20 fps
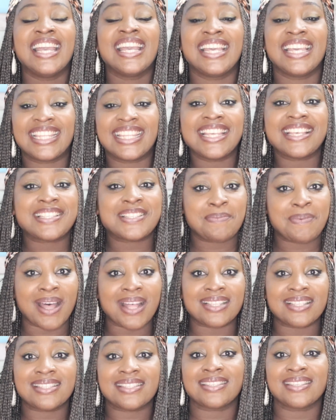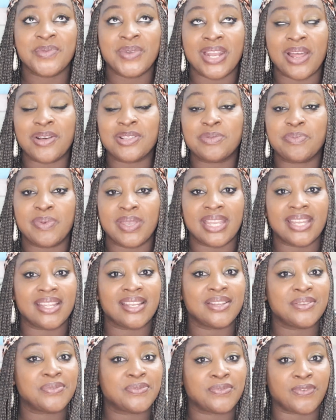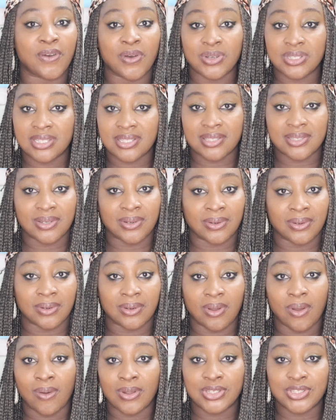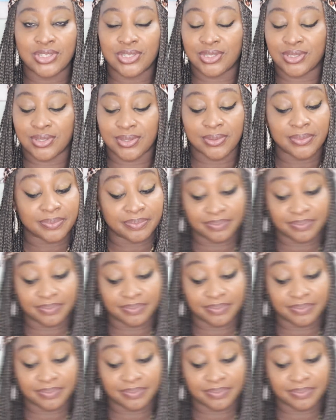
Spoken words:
He takes part without being forced or urged to.